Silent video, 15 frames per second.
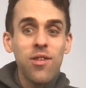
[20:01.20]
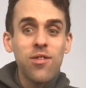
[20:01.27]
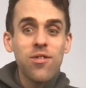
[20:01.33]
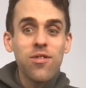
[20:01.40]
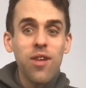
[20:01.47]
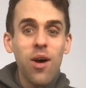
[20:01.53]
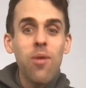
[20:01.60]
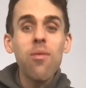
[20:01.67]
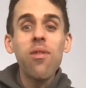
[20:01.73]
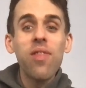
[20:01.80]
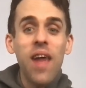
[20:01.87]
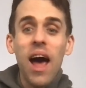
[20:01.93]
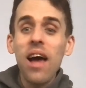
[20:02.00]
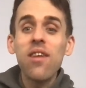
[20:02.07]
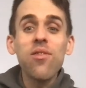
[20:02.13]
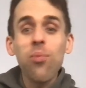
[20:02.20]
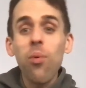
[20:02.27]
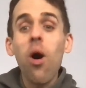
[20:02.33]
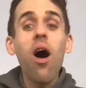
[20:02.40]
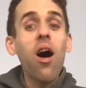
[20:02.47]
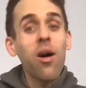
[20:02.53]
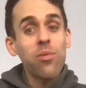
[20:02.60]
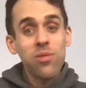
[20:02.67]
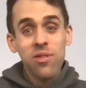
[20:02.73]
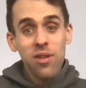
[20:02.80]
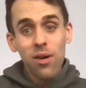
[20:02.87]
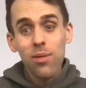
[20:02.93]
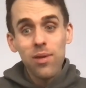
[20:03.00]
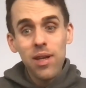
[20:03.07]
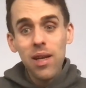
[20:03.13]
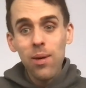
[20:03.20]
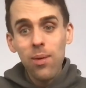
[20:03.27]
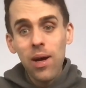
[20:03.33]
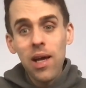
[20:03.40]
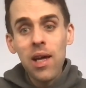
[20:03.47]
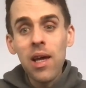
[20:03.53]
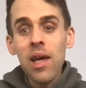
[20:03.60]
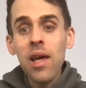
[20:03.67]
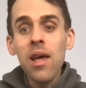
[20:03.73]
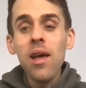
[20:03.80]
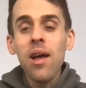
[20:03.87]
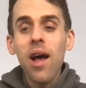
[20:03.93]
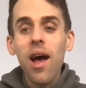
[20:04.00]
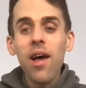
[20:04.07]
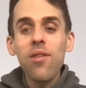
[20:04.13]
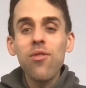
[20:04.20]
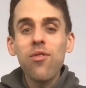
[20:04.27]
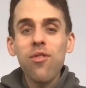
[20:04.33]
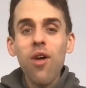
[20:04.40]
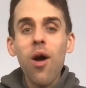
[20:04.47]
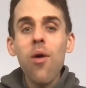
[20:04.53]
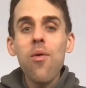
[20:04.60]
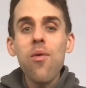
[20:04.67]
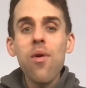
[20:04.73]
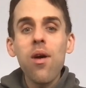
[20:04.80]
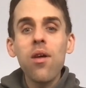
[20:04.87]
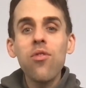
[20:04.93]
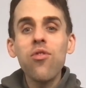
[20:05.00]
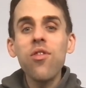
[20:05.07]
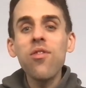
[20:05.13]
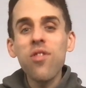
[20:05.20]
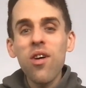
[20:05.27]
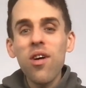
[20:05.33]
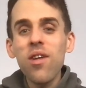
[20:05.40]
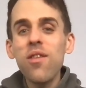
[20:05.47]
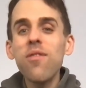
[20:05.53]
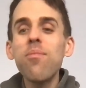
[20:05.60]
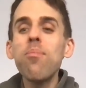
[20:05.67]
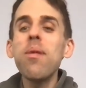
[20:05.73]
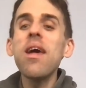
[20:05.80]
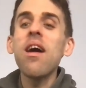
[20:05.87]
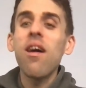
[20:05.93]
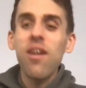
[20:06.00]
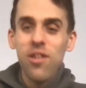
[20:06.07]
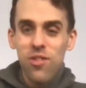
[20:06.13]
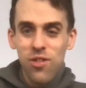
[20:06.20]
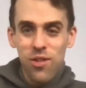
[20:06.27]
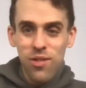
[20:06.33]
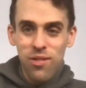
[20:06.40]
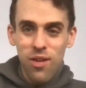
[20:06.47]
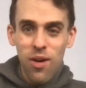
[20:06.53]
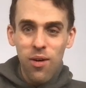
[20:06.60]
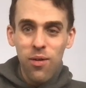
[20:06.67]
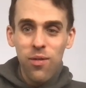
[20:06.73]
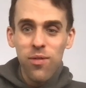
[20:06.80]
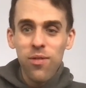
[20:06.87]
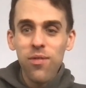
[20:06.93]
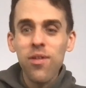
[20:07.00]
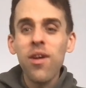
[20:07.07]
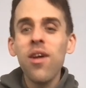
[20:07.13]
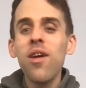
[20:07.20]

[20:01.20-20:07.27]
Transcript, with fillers: So that is what I was told anyway. And so just kind of be kind to yourself.